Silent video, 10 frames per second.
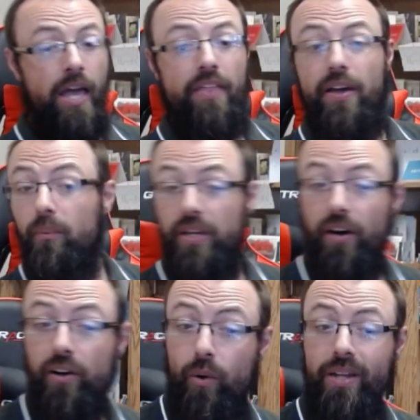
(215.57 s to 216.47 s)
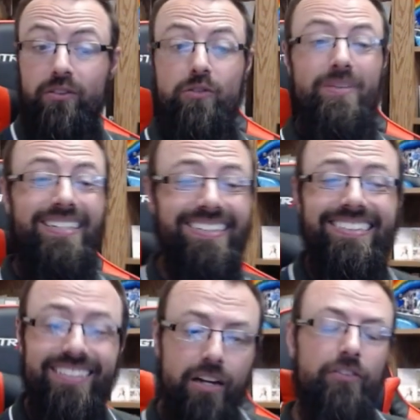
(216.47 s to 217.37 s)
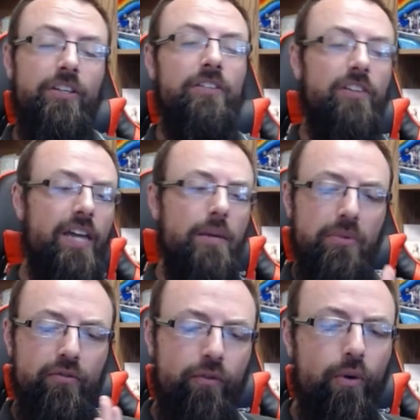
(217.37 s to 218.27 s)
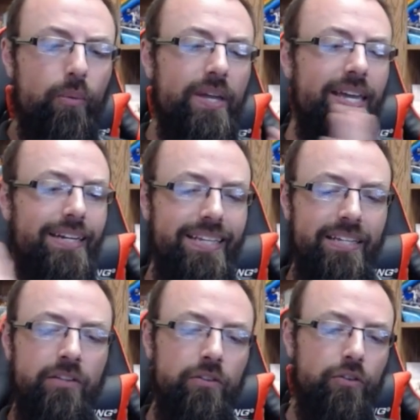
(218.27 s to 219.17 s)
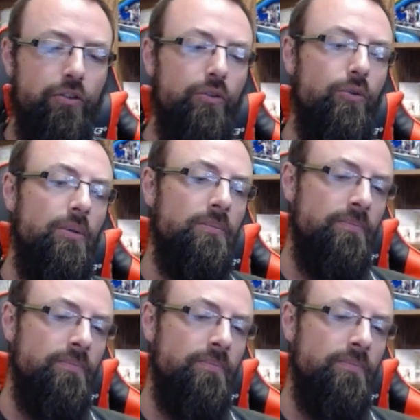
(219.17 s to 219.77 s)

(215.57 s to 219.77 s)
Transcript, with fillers: that we are going to be discussing today. Before we get into